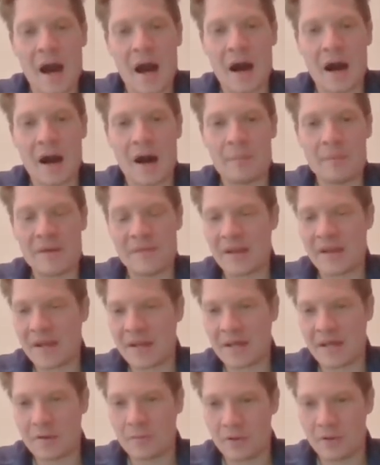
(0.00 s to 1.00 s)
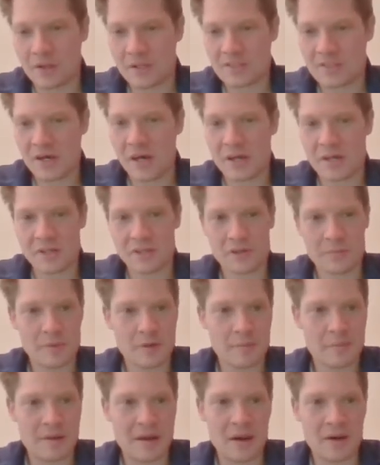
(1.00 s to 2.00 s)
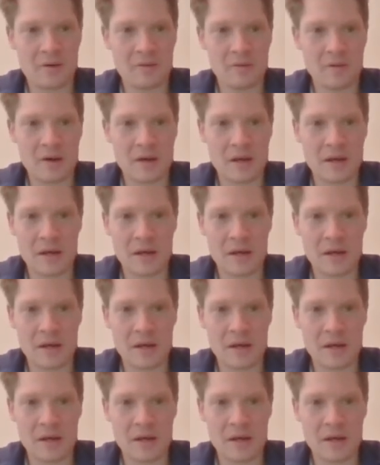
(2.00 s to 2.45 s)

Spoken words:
And then I kind of want to talk a little bit about